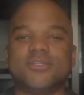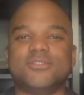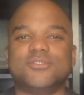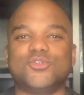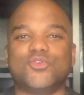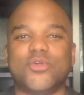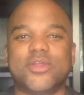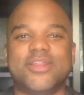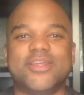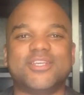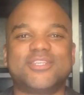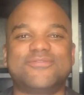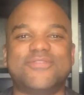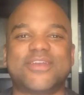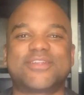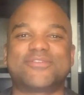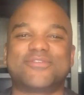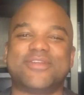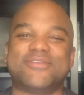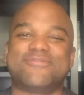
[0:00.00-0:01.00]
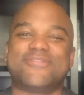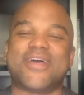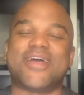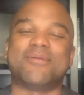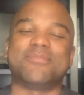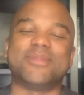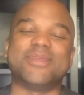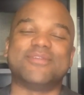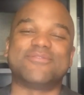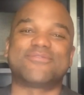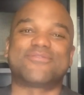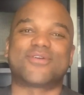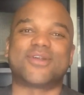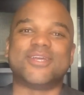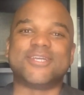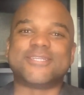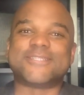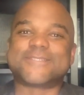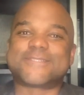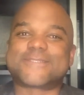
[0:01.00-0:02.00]
Greetings, Victory family and
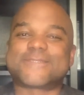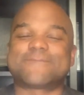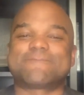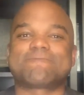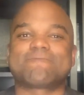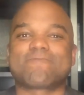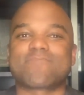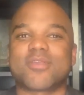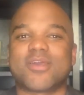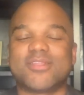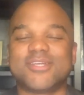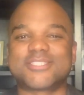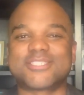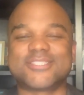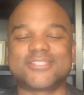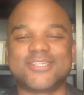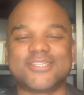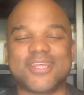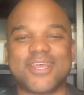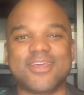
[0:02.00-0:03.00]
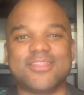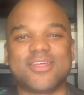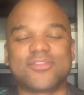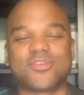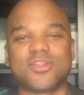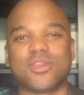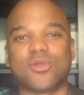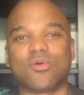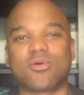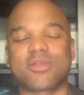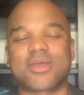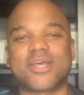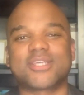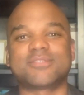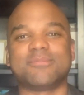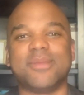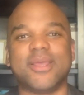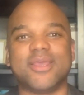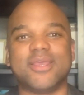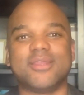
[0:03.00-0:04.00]
friends. This is the day that the Lord has
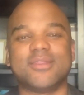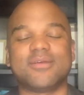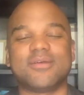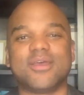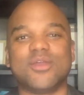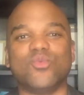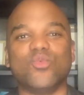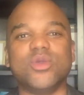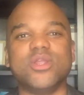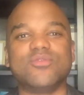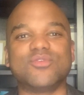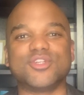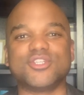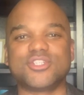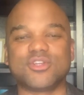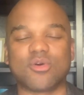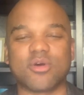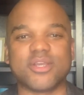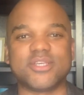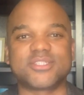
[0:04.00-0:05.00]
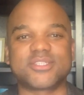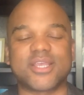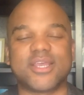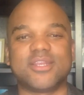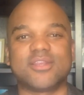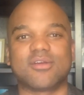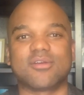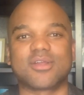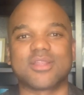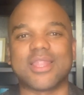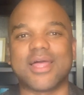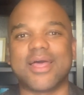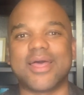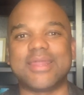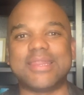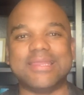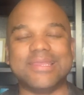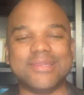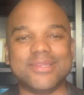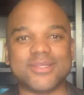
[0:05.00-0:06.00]
made, and we rejoice and are
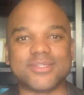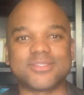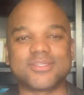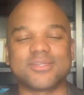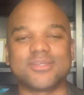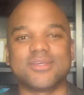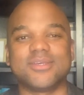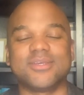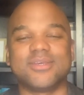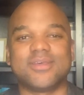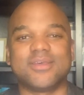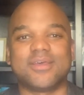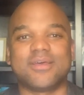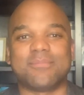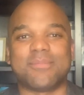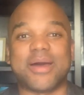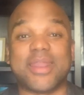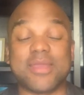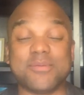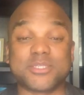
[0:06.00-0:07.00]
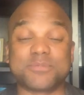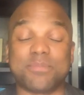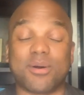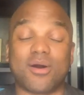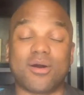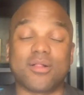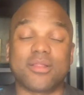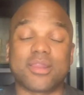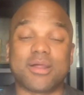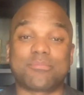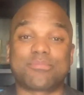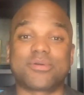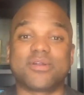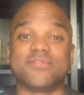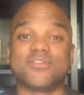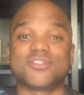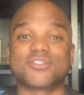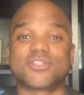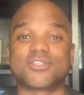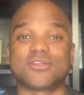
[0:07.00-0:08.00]
glad in it. My name is Paul, and I'm
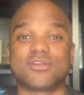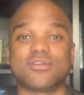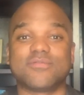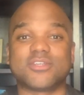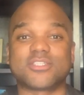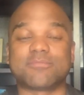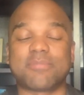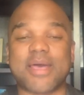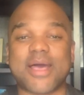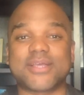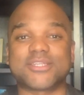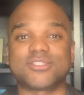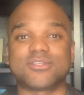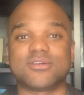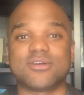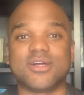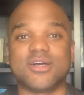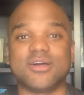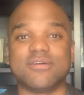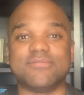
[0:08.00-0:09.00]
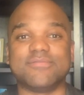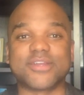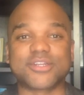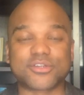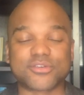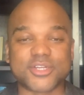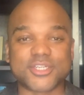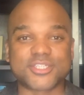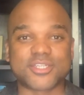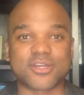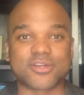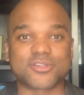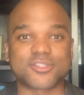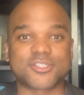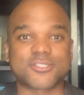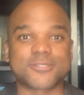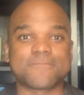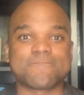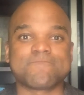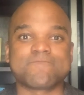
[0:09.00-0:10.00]
privileged to serve as pastor of Victory
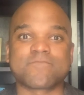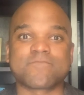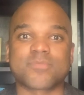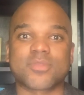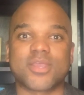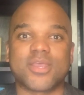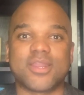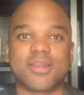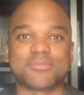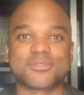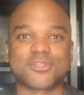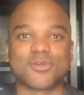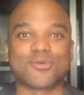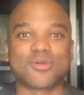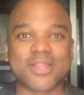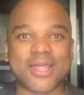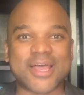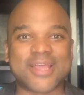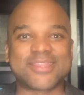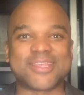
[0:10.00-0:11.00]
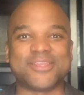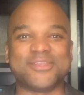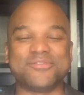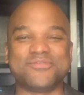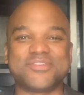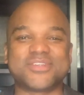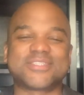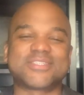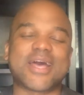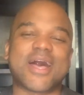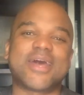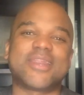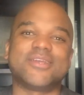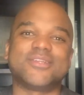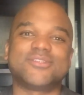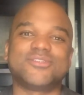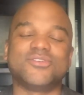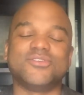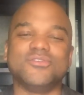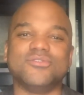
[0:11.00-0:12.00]
Church. And I'm so glad that you've
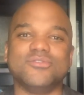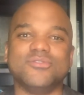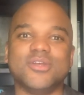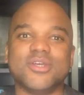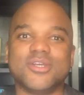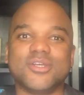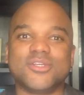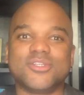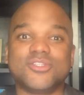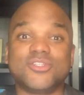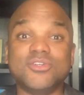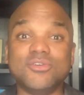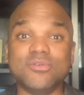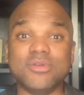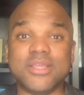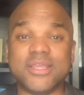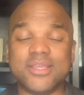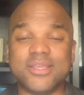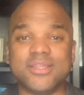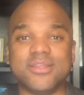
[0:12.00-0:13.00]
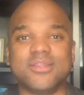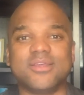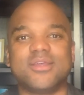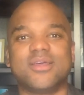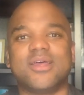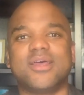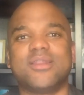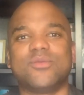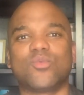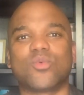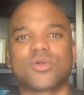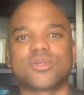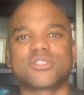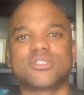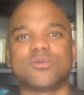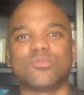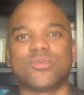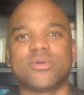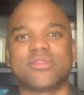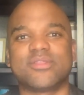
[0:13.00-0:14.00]
decided to tune in and
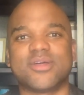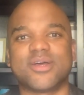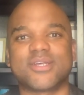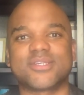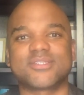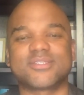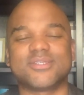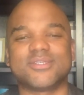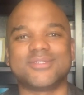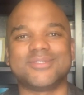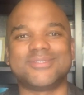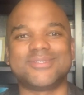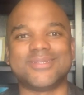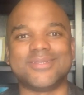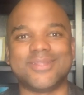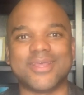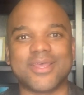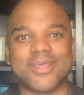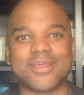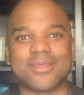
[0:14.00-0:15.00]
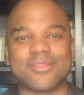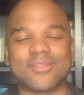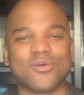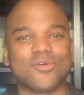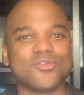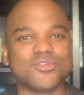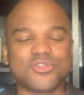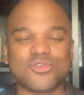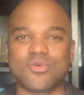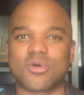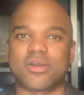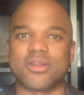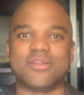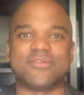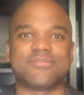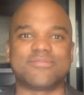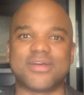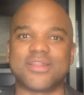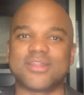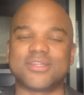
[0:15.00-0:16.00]
worship with us today. Those who are in
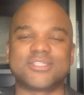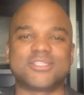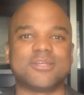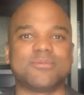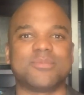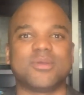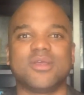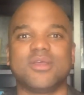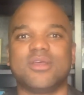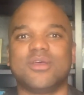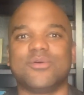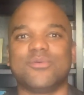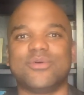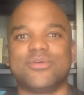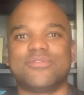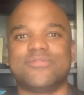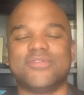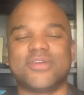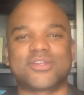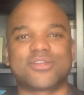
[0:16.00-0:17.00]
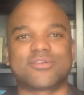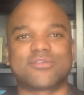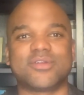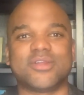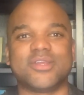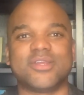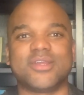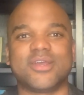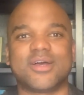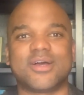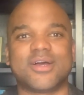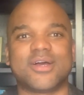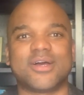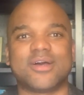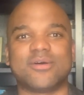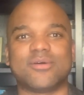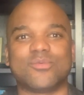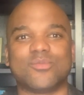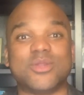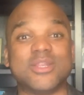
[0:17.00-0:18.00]
fellowship with Victory,
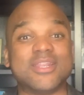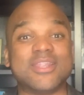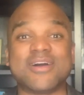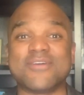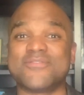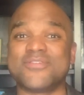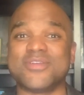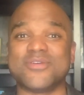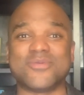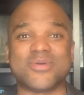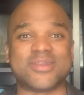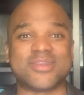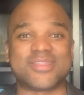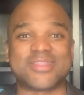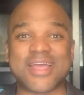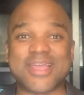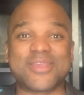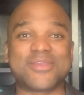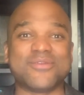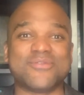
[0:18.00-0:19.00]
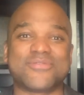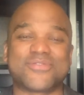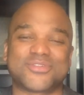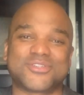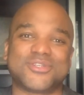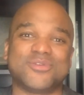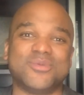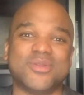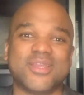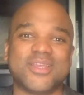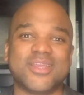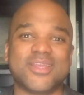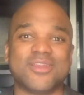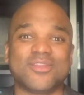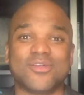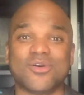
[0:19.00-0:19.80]
uh, we love you and thank you for tuning in.